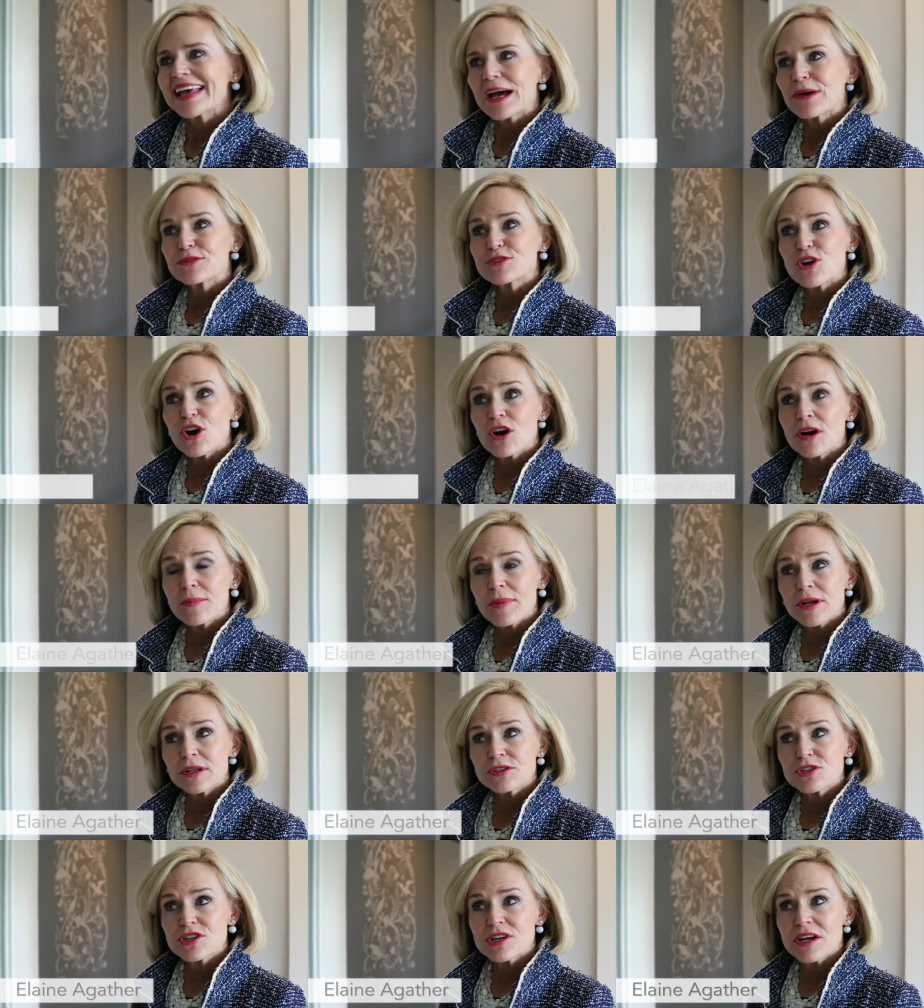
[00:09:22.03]
I was Art
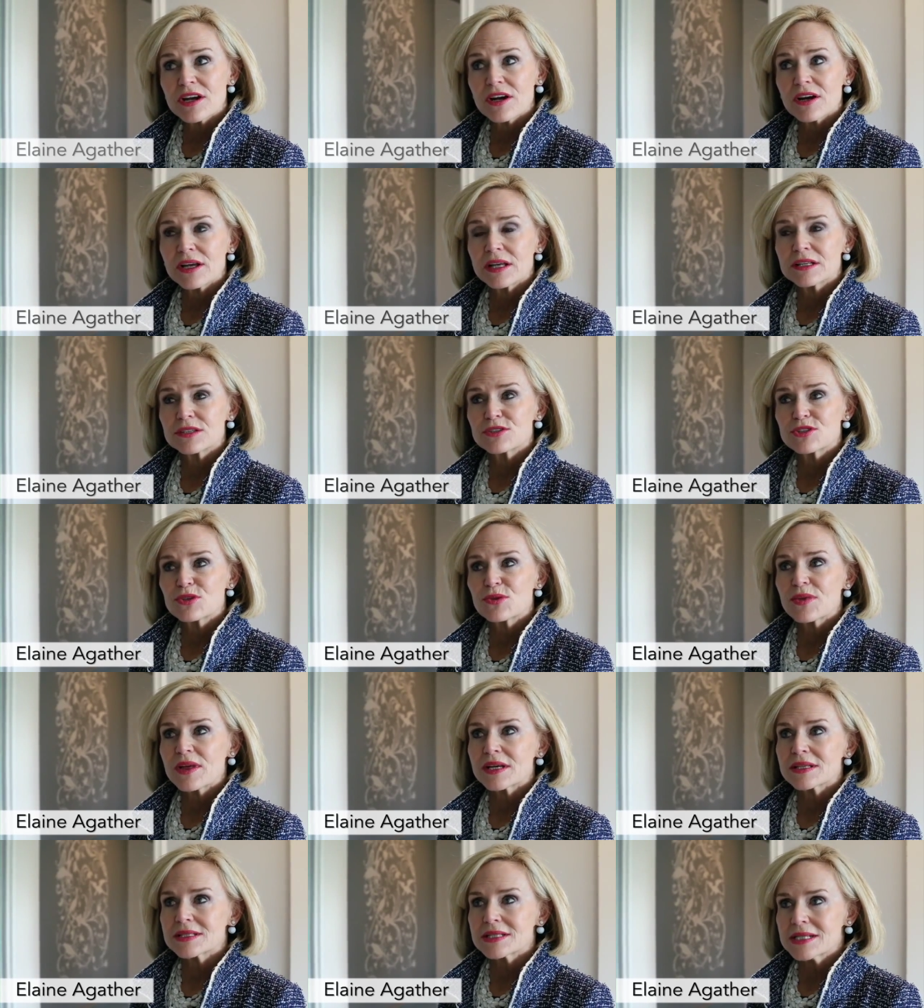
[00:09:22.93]
Ball Chair in
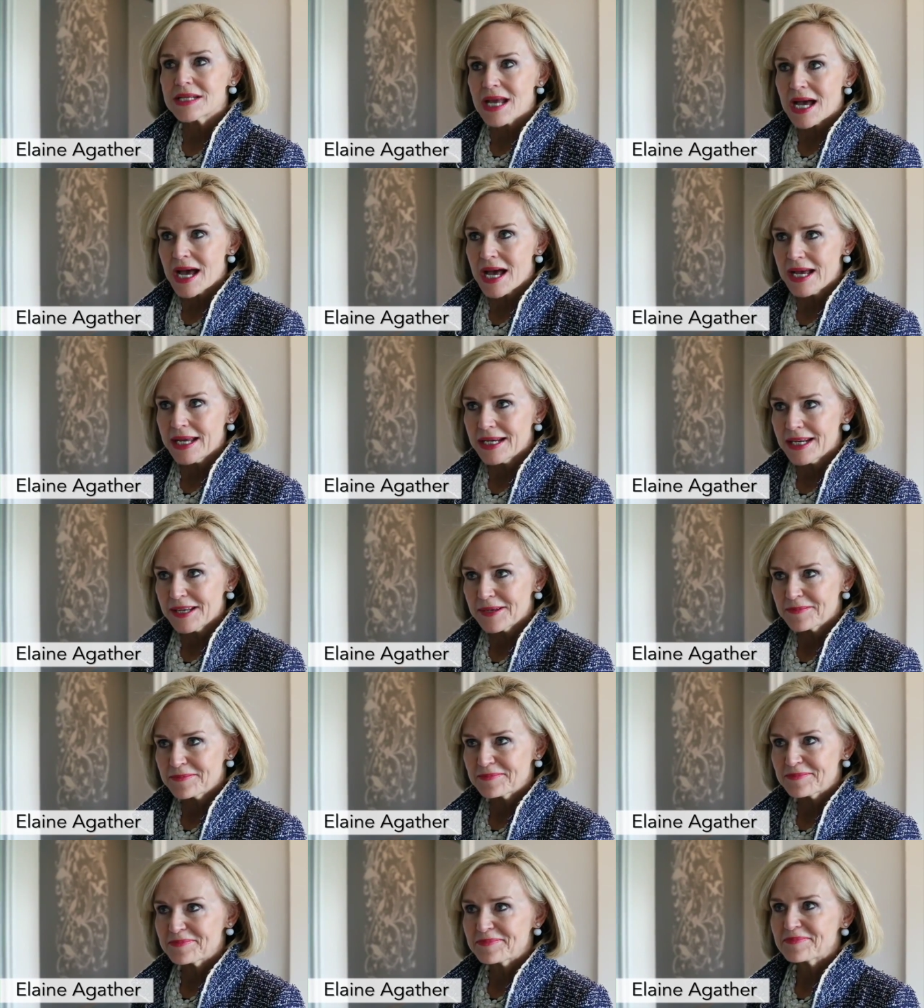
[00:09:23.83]
2009,
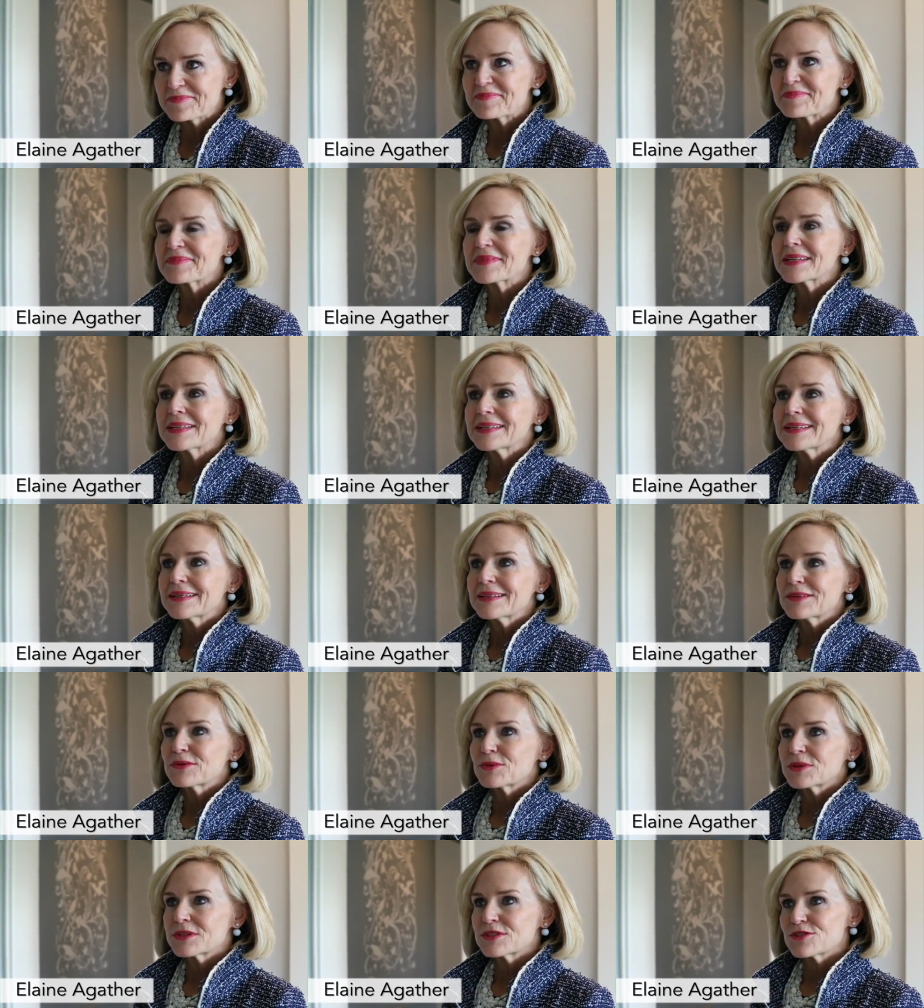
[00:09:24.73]

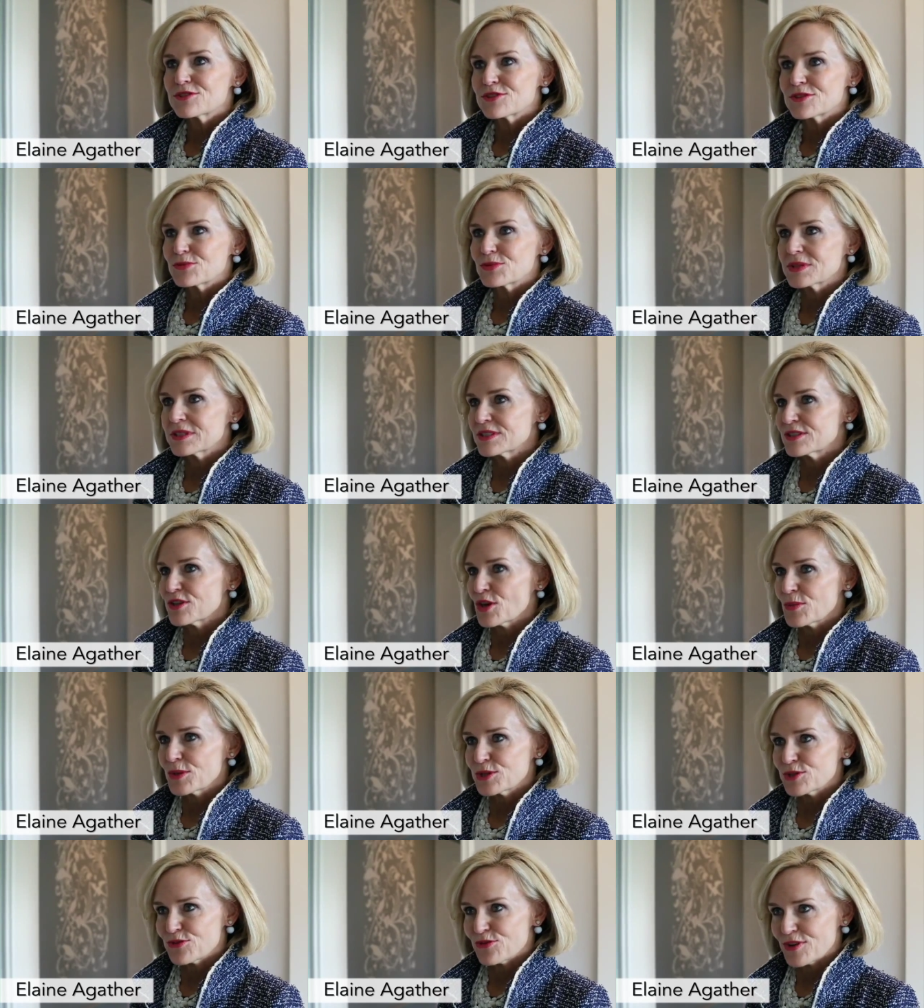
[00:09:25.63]
which was so
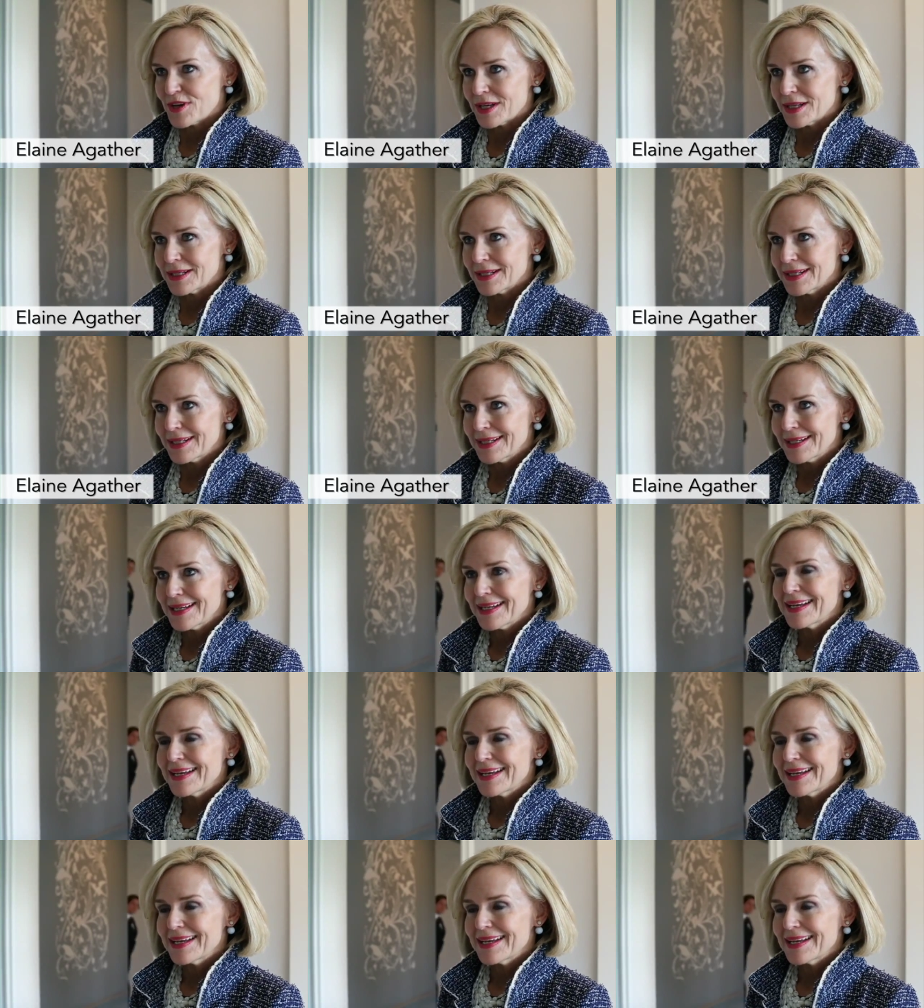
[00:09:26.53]
much fun.